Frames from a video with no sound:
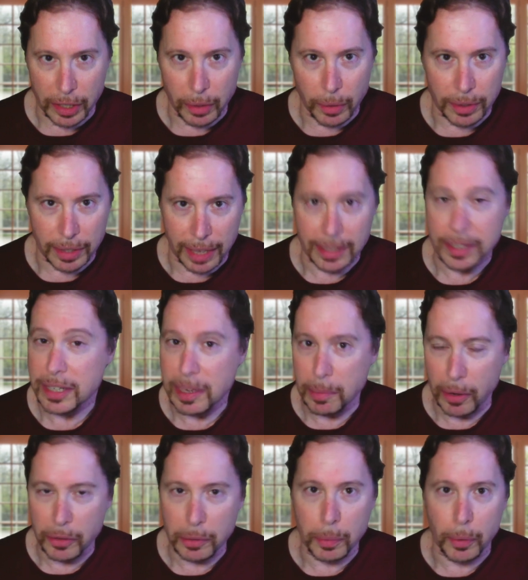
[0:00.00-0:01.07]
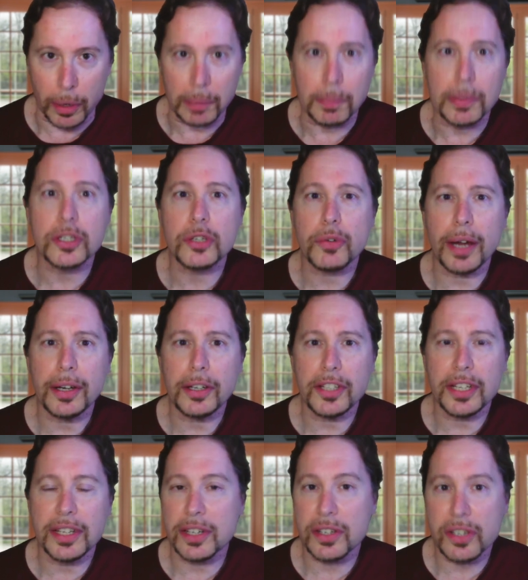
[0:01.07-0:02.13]
on that at some other point, but strategy
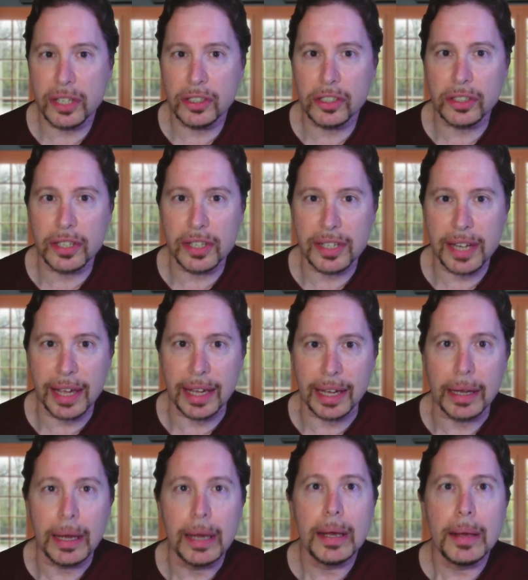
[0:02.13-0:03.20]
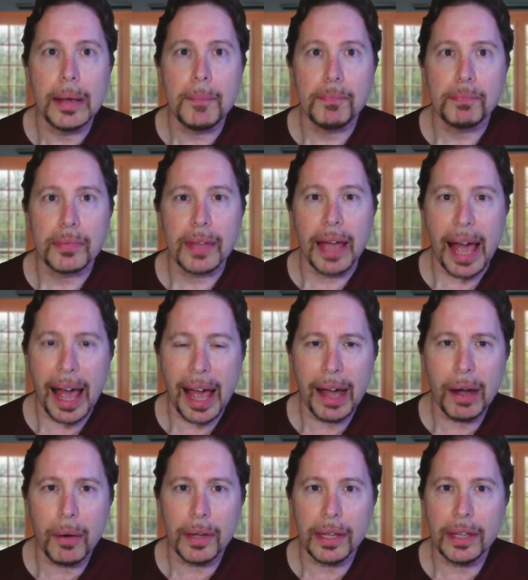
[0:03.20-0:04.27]
is essentially saying
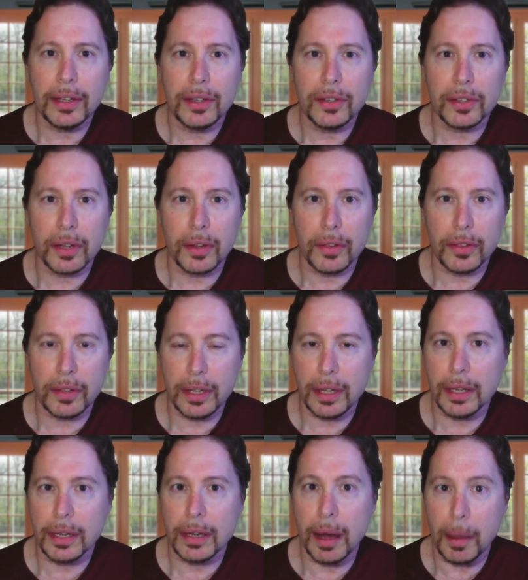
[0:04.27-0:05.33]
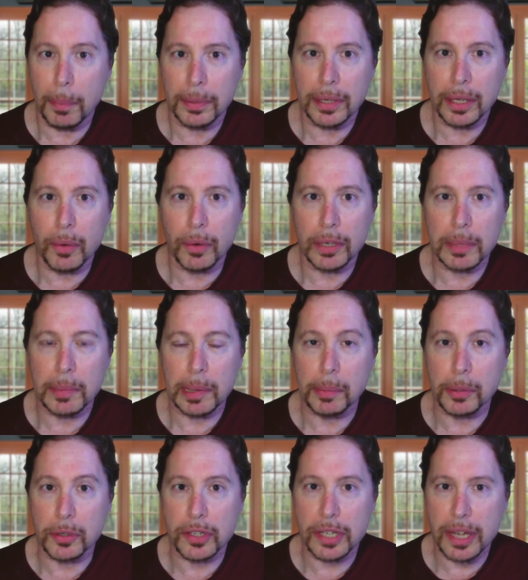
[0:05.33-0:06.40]
how is the company going to be
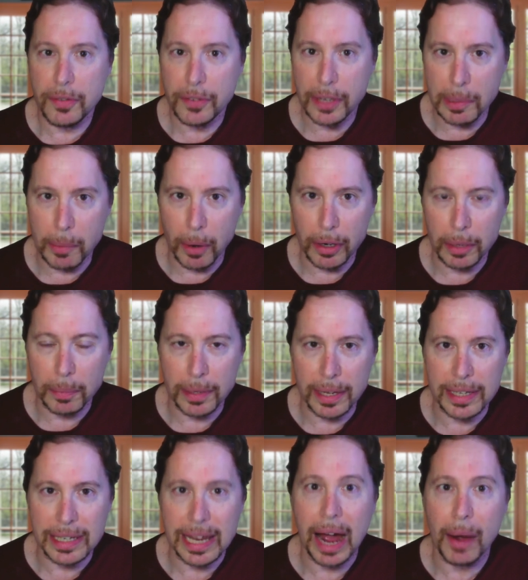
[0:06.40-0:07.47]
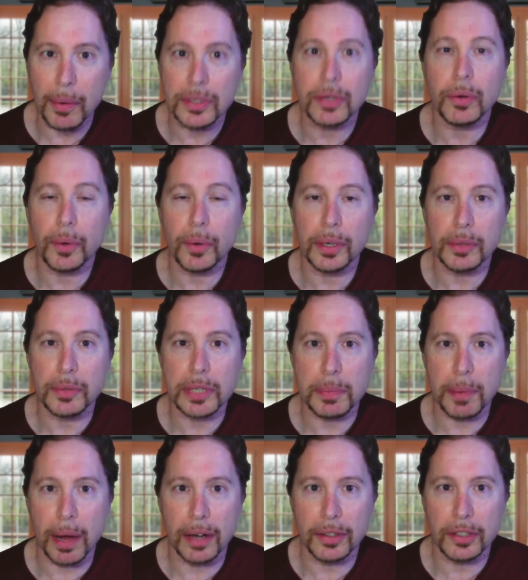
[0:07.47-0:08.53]
perceived in the marketplace? How is it going to
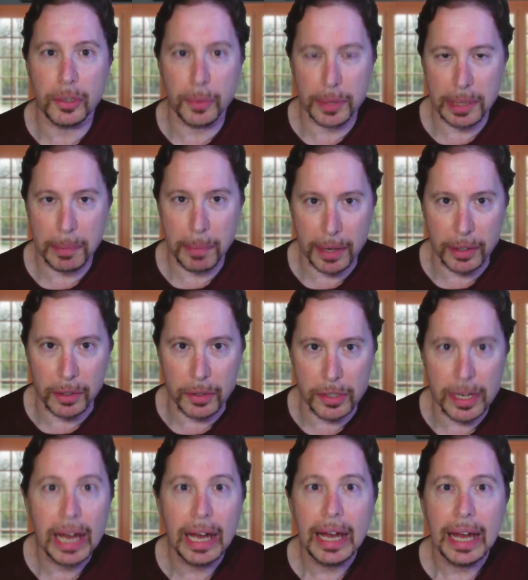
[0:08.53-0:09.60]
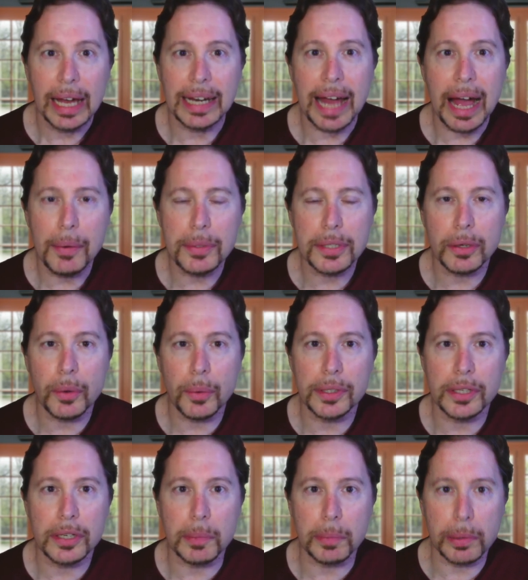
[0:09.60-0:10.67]
respond to its competitors? And how is it going to
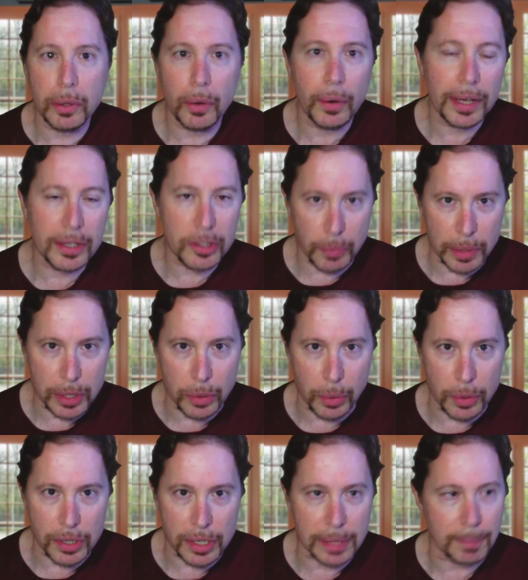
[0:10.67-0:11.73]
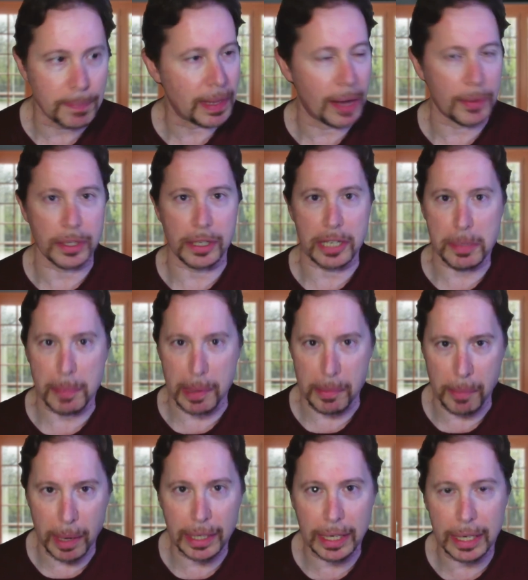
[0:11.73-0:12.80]
deploy its resources? How it's going to spend
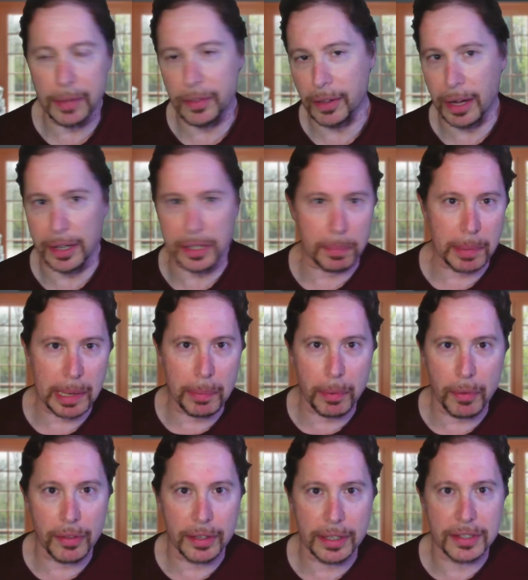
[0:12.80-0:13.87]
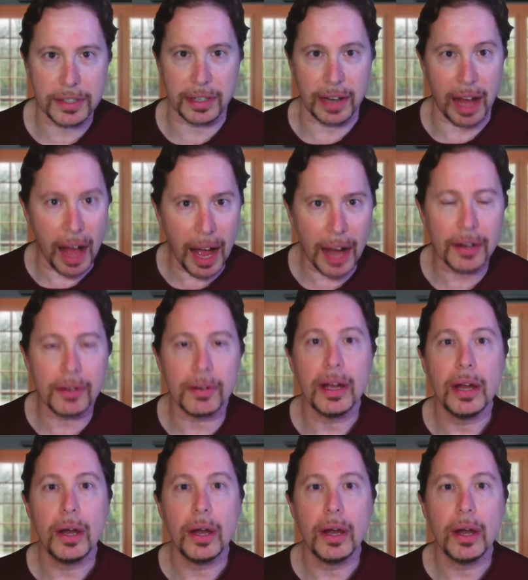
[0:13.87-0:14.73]
money, the kinds of people that it's going to hire,